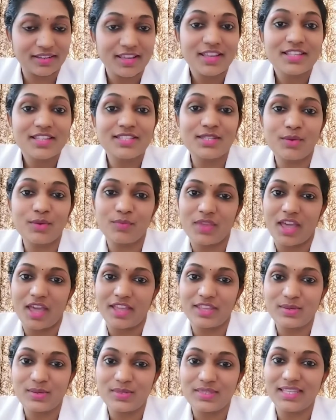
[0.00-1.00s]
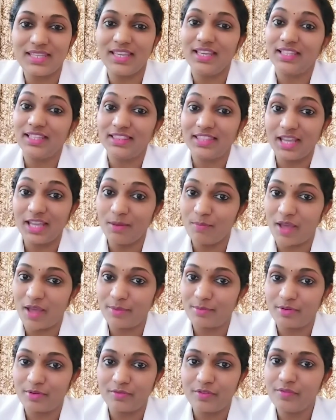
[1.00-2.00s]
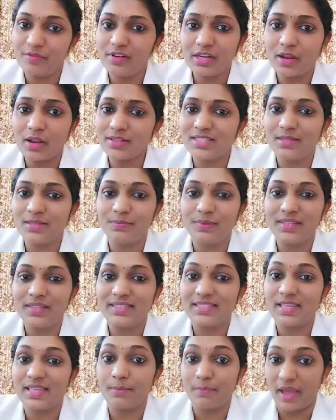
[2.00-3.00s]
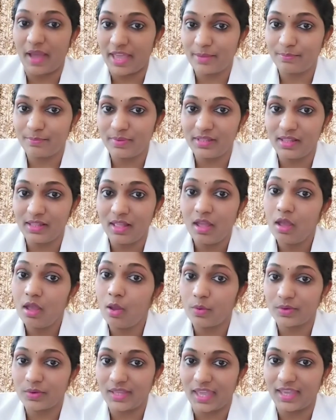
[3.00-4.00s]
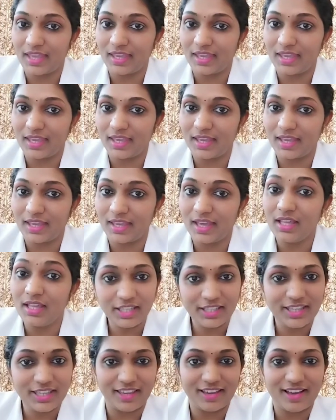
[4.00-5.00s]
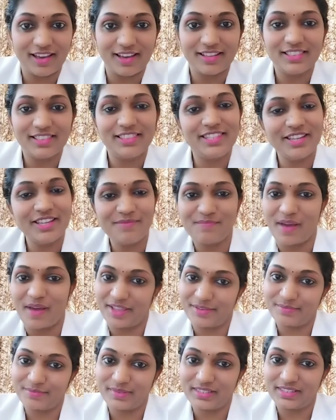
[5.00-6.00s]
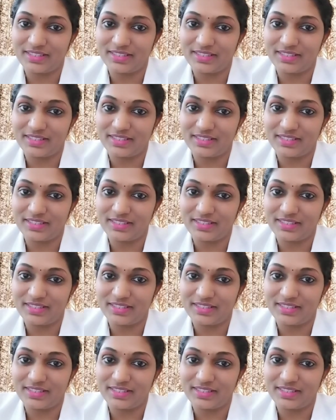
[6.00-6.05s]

So we are using the Bible. We will not simply say Bible or Ganga, the Bible.